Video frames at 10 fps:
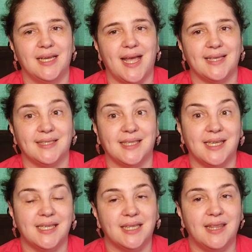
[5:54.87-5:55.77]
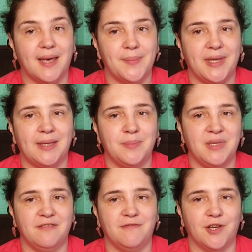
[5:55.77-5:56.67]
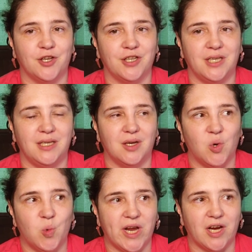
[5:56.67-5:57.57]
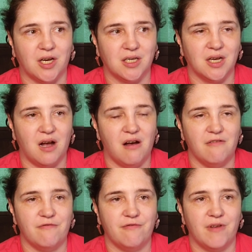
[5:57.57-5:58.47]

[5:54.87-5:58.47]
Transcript: as a kid that made me very aware of